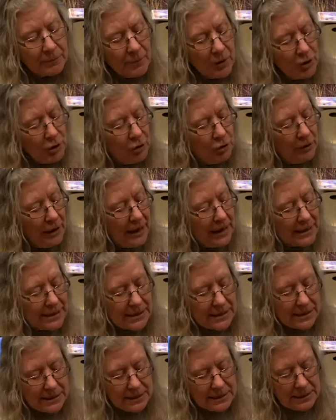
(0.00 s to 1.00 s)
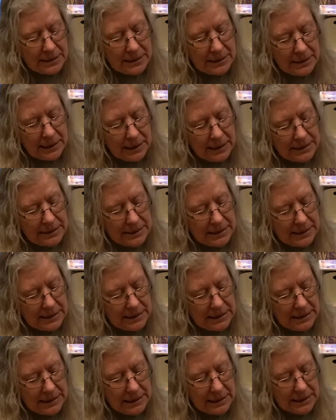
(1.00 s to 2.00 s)
grasses and
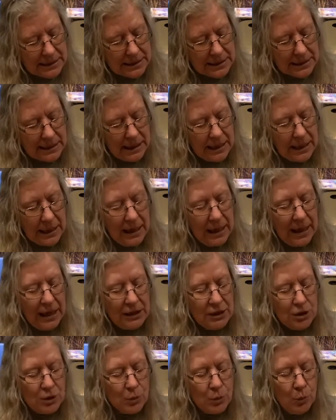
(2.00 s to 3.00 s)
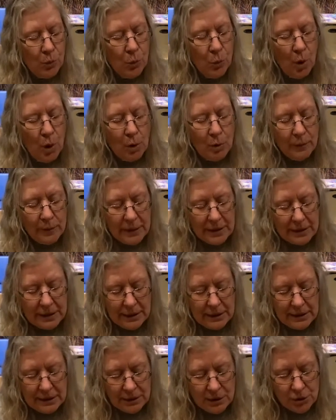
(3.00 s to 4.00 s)
sticks and woven it
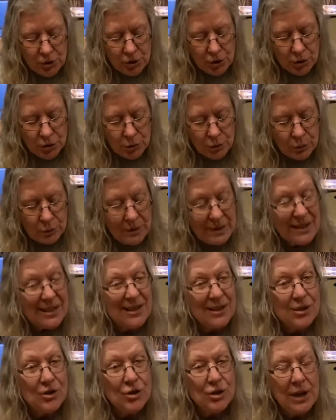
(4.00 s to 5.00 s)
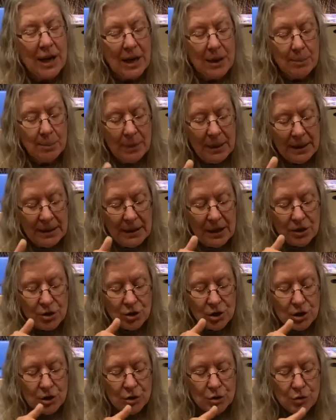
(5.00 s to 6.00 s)
into this shape, and then
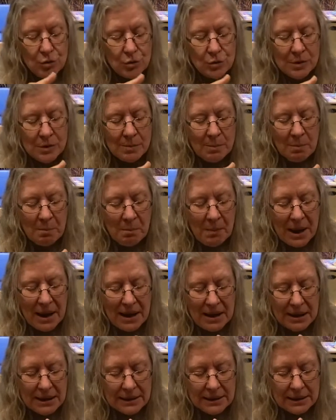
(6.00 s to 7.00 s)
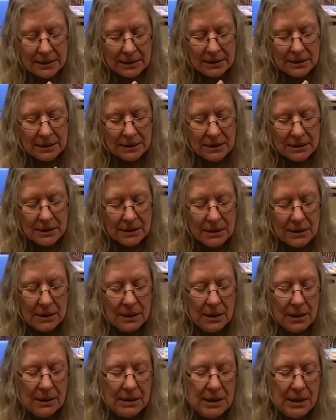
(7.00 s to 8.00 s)
she's used mud
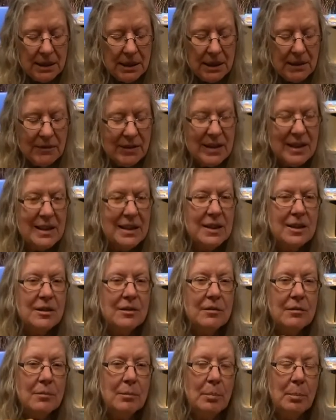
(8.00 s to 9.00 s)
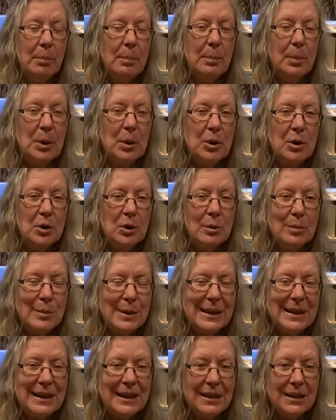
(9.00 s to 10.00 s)
to give it its
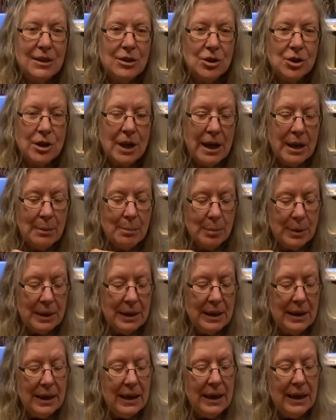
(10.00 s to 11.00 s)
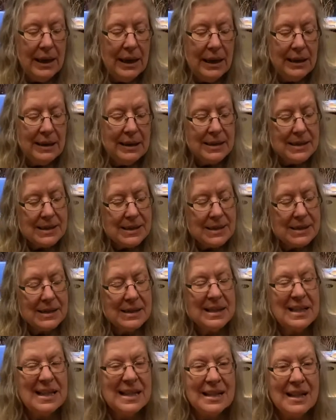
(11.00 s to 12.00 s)
permanent shape. And this is the
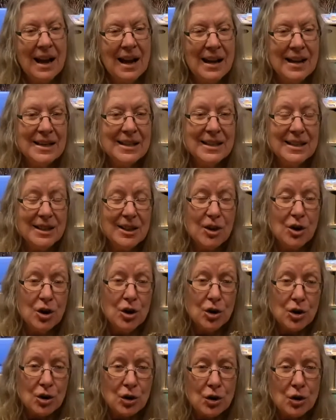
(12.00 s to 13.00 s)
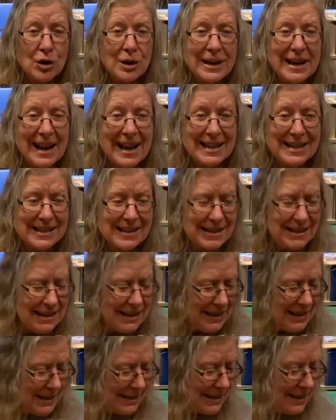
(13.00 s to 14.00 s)
size her nest
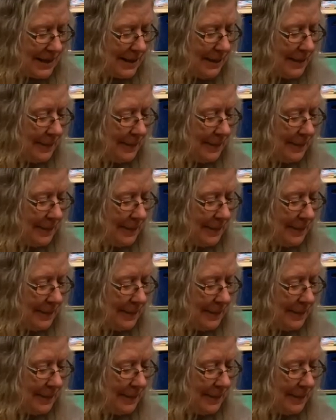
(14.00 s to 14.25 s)
is,